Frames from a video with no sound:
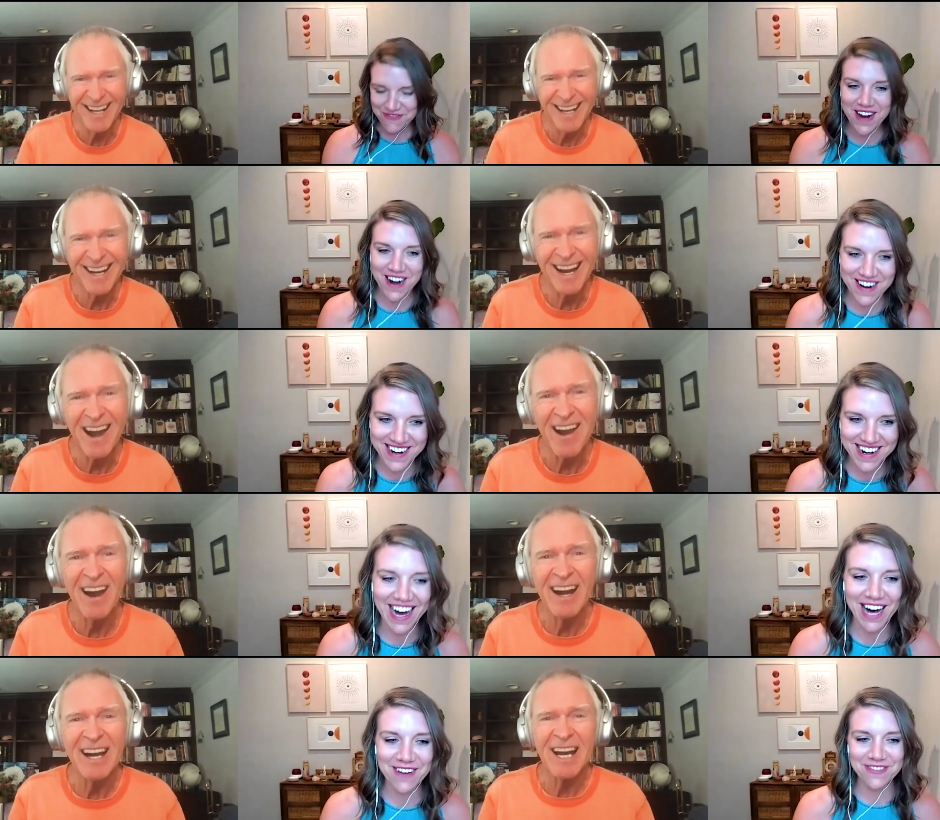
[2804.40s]
Speaker 1: Fair
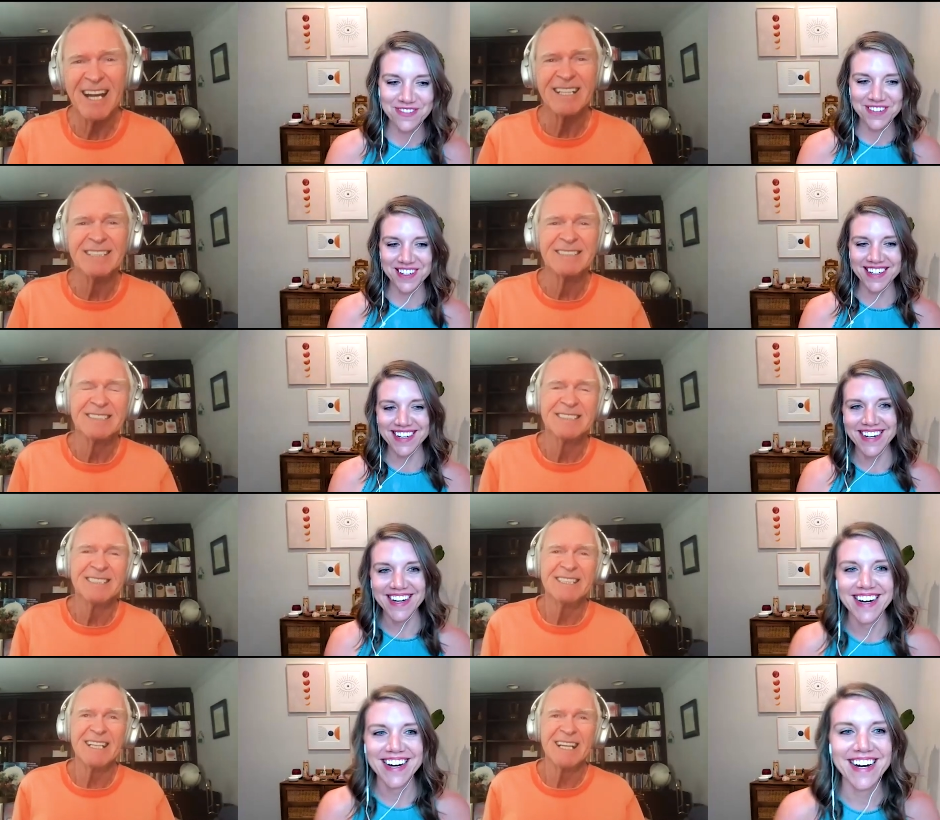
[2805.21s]
enough.
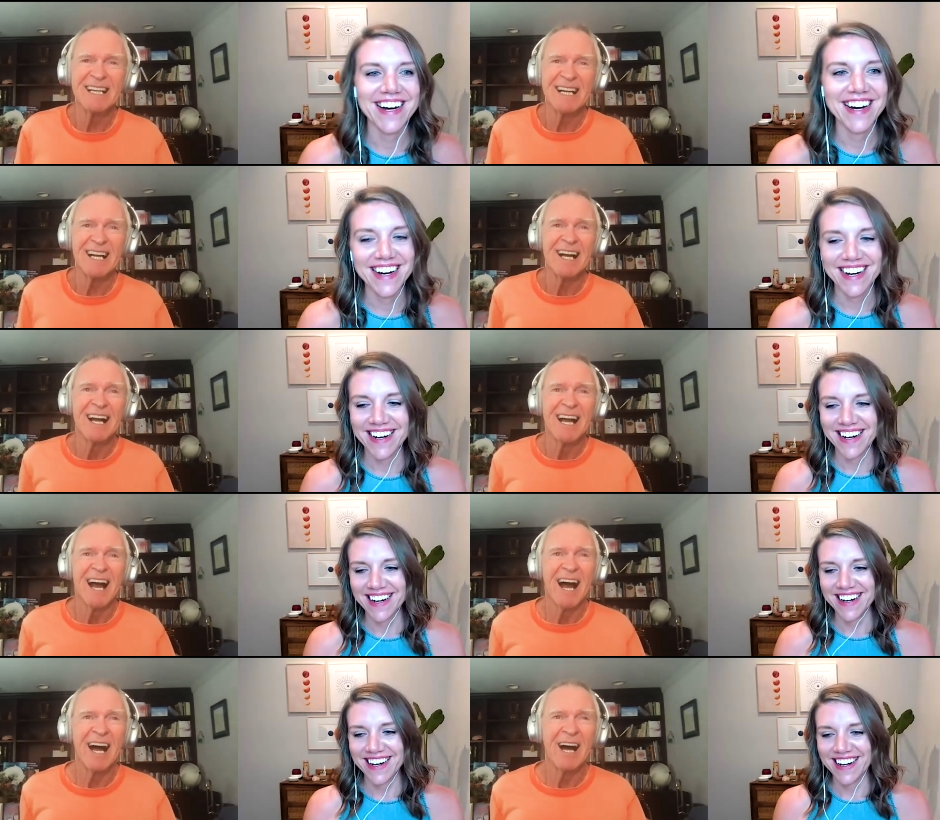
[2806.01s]
Yeah.
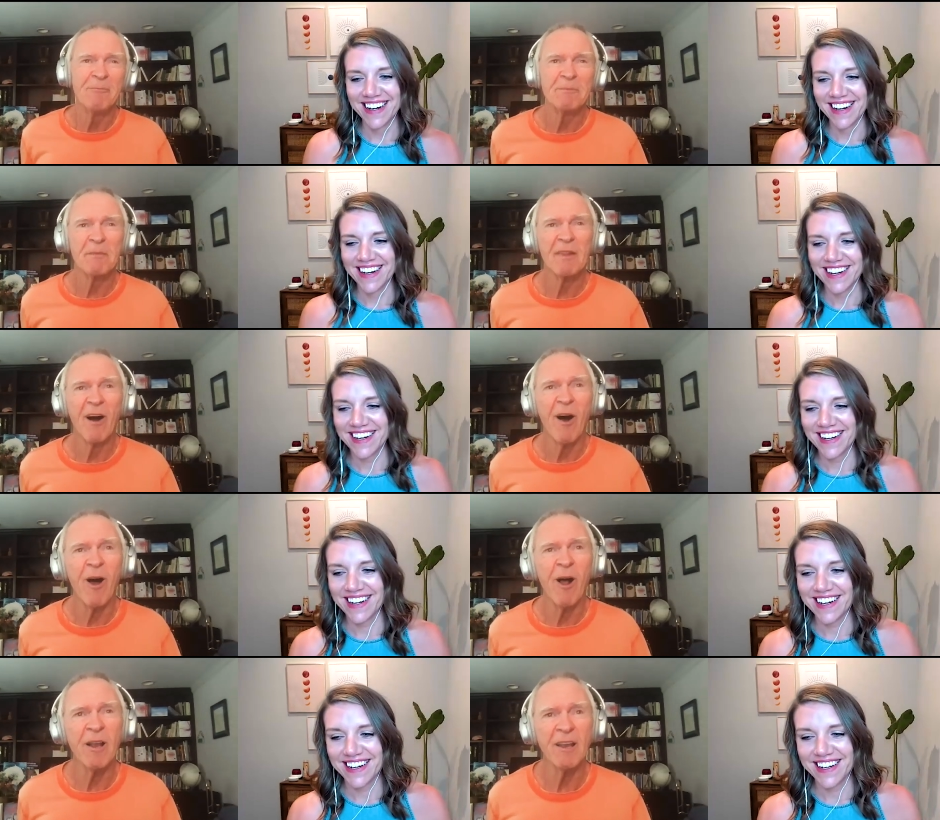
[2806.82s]
Um,
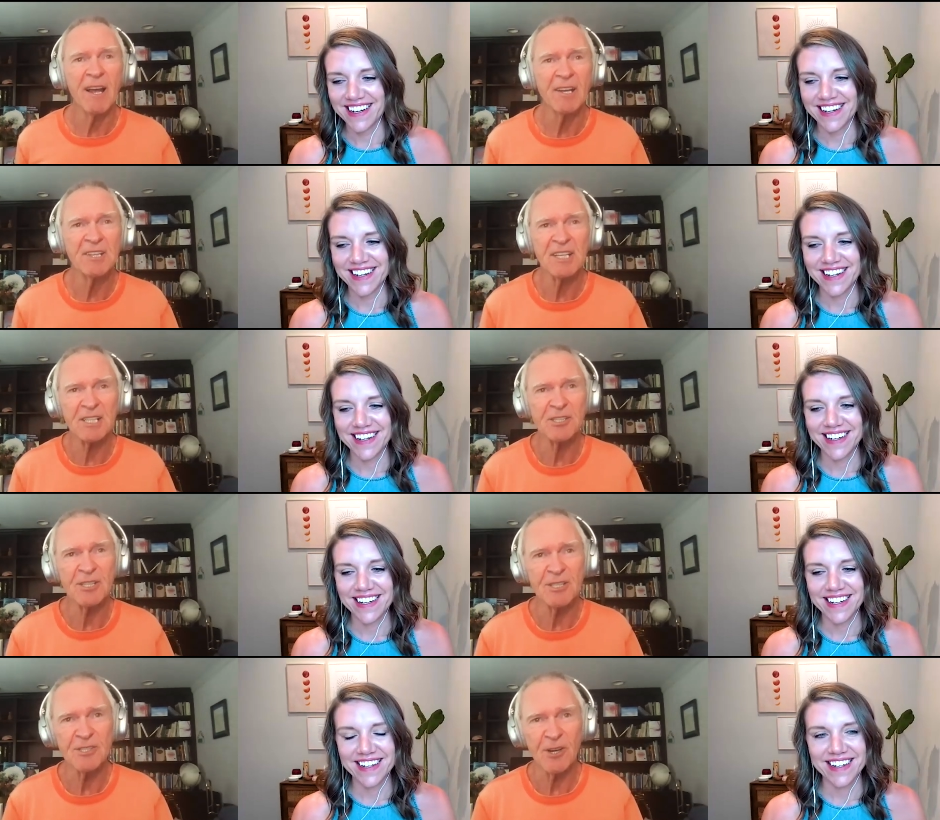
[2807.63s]
all
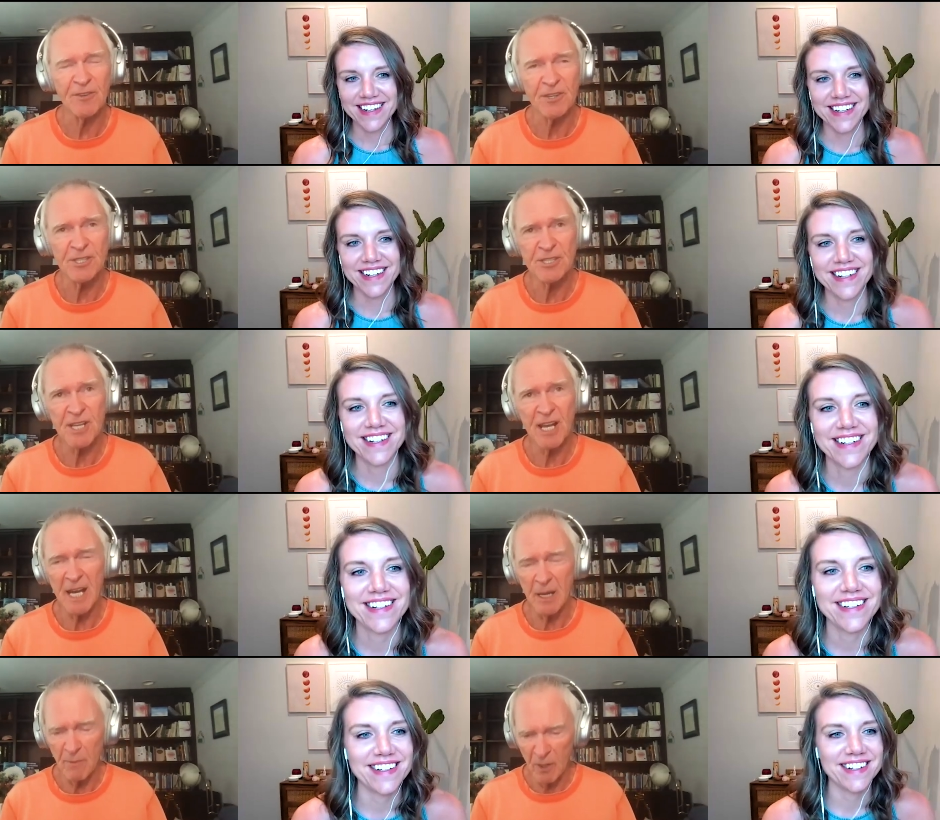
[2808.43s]
addictions are the
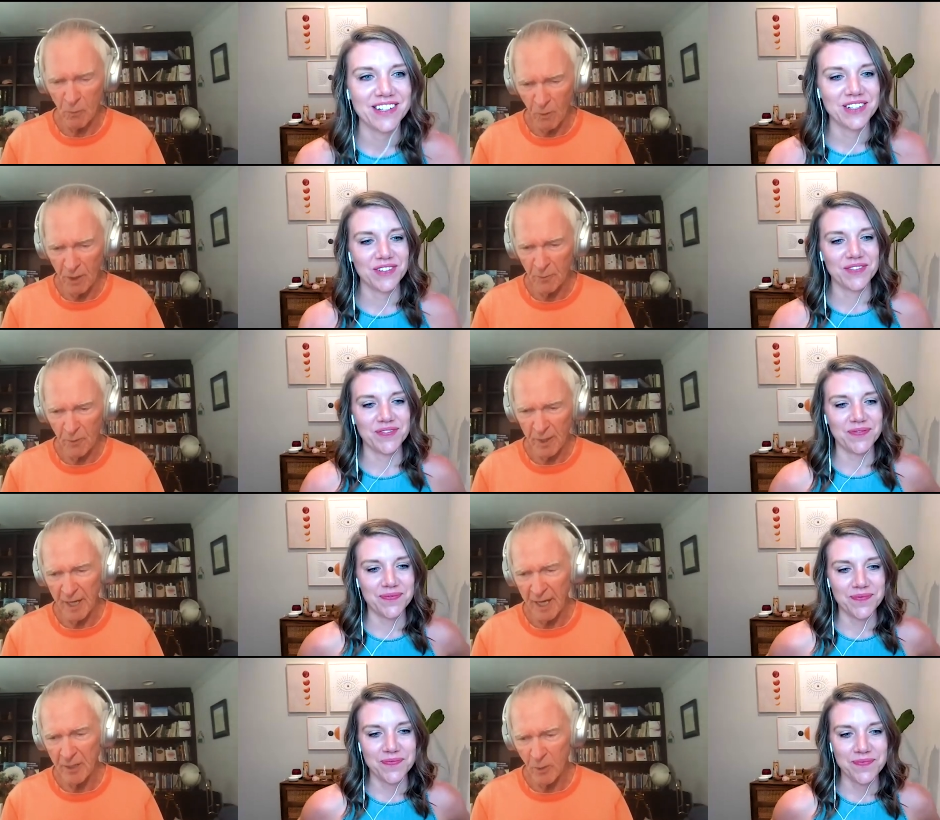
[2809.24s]
same in one
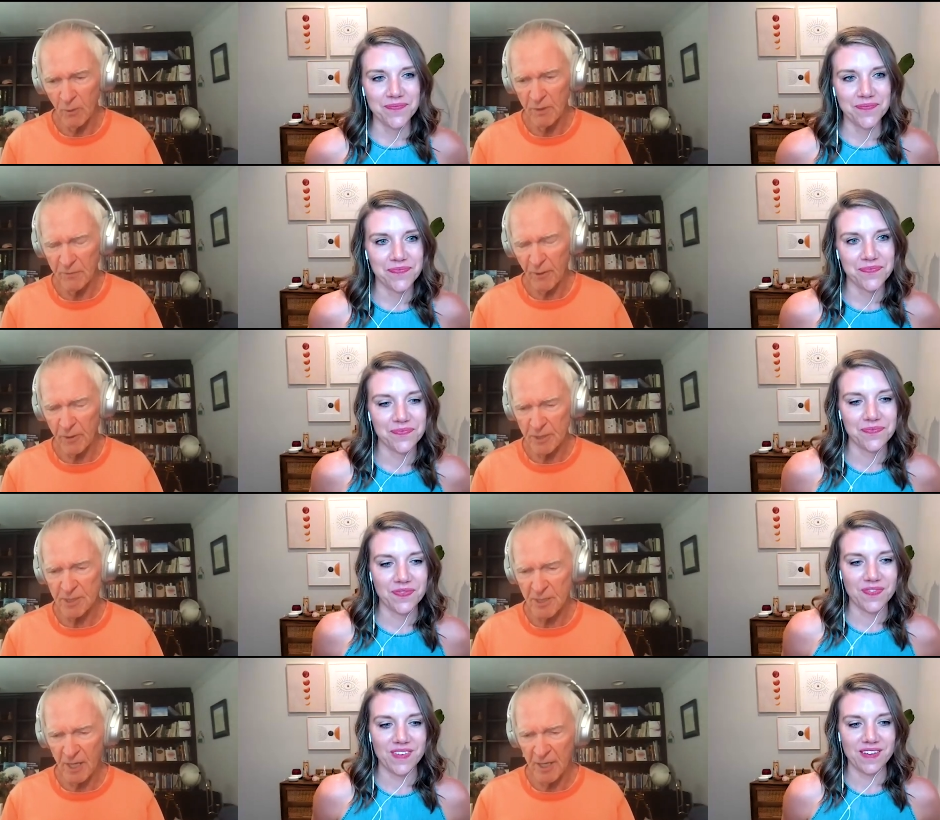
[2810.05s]
way. I know we
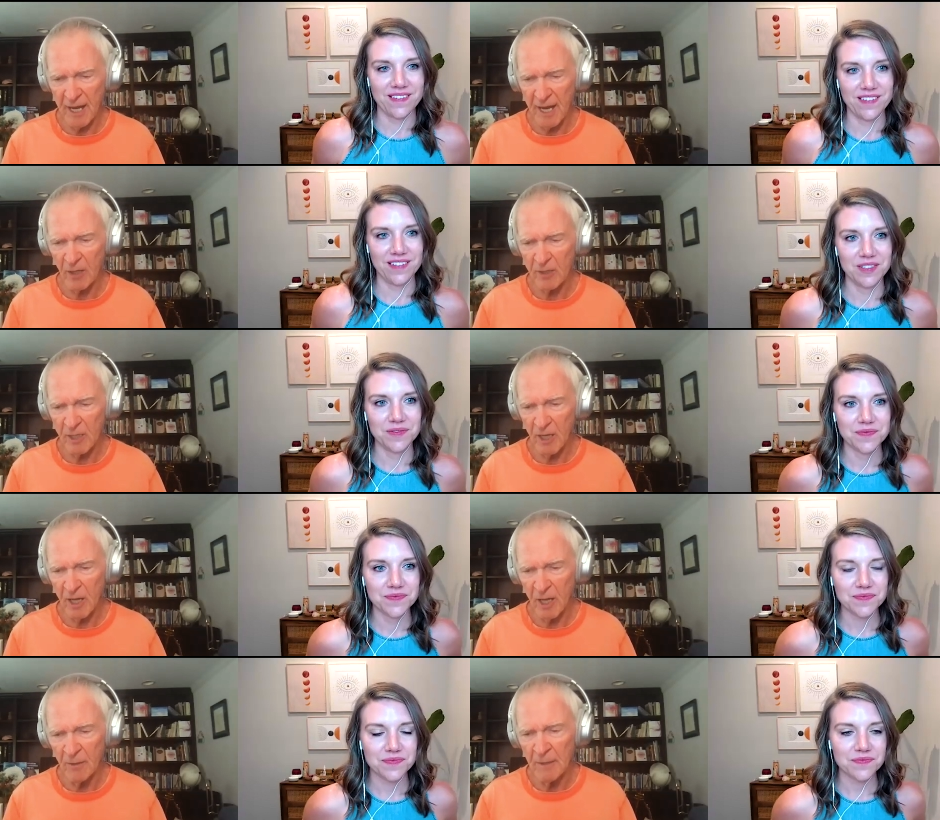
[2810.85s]
focused on
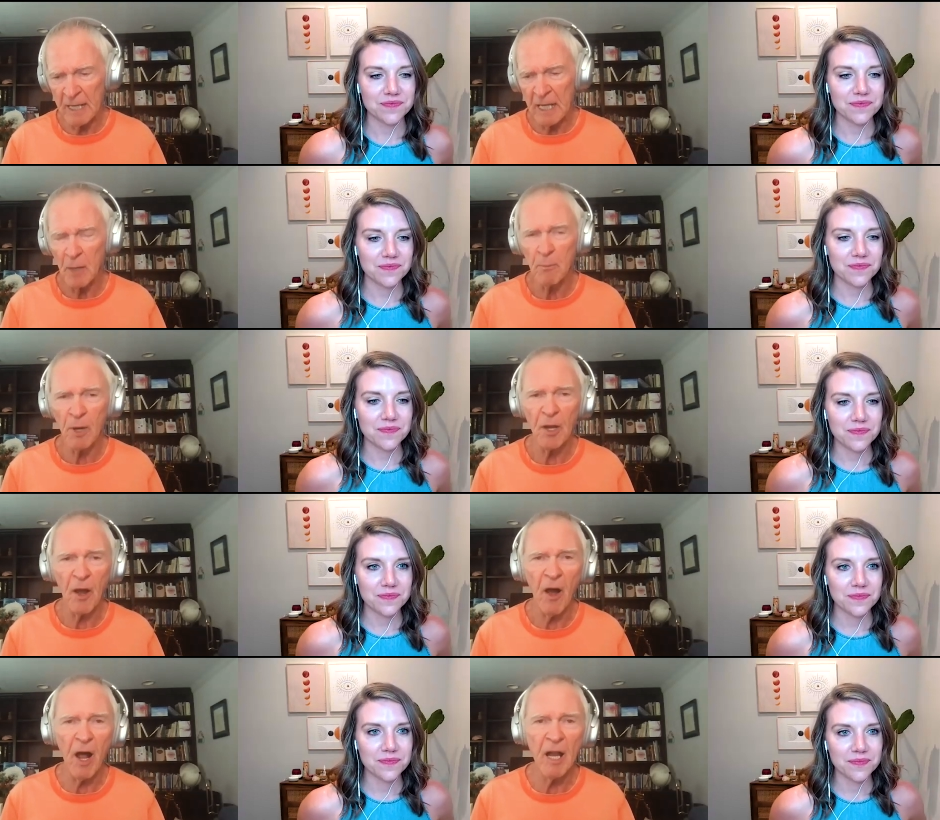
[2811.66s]
alcohol, but
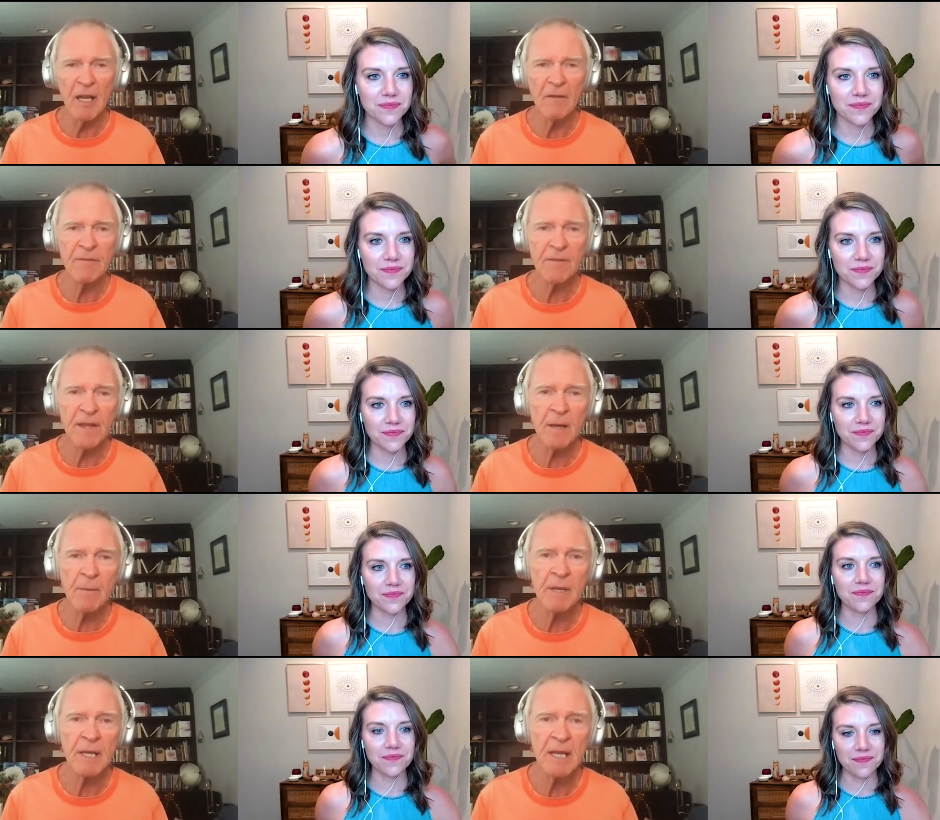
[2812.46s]
all of
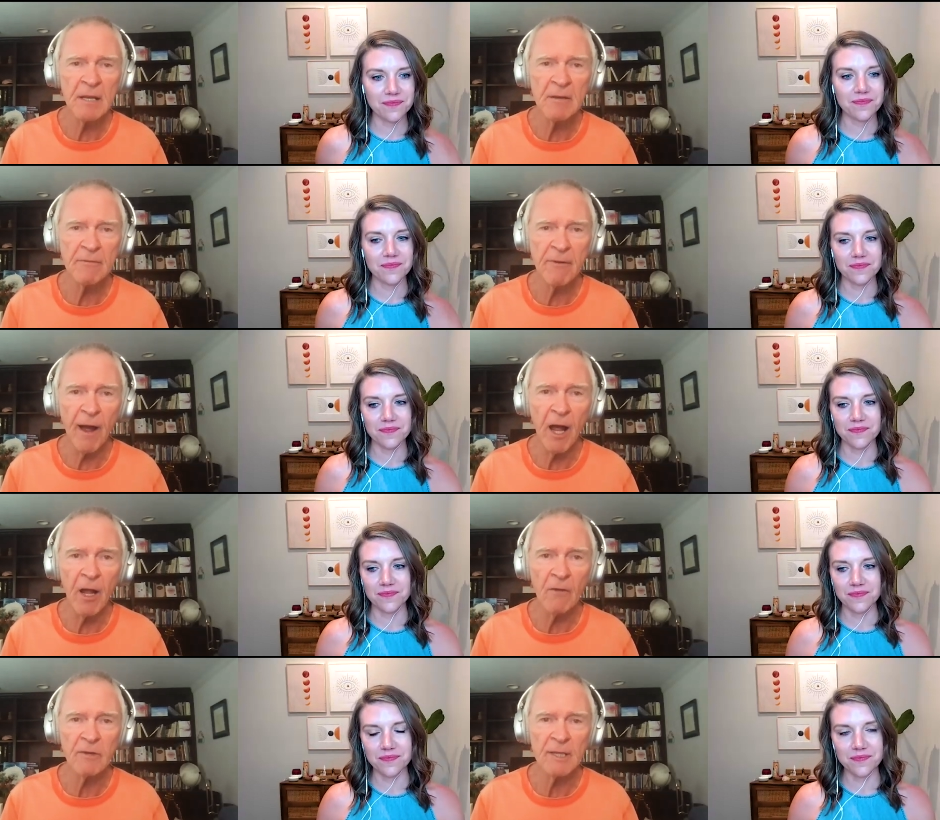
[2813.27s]
them
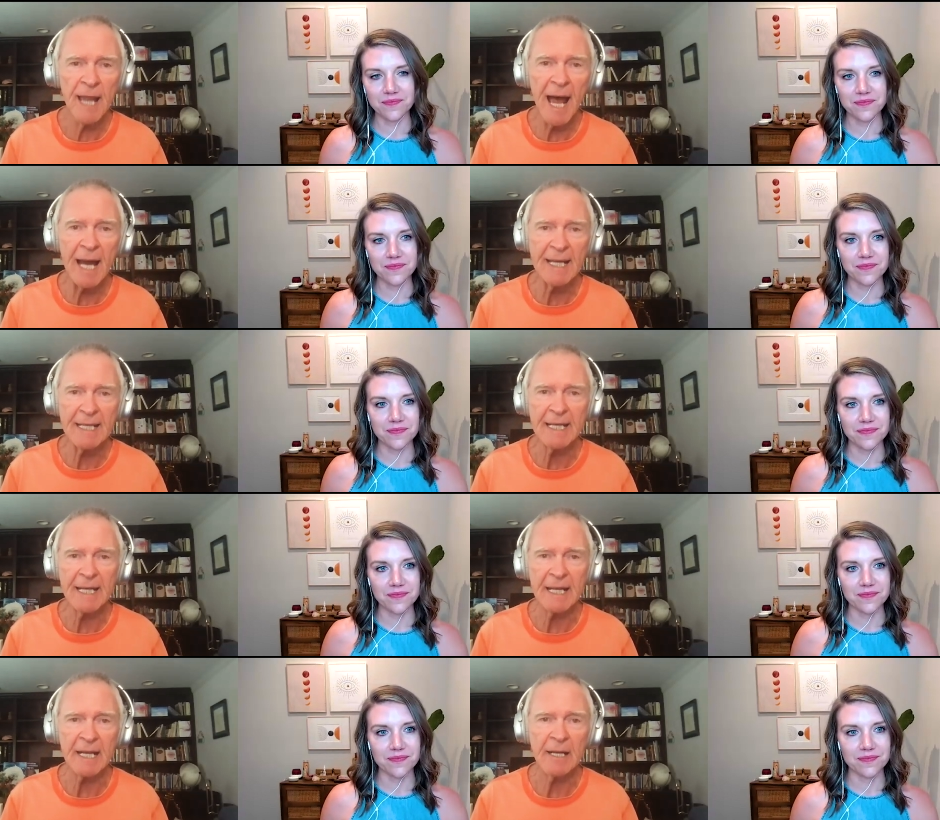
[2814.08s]
involve lying.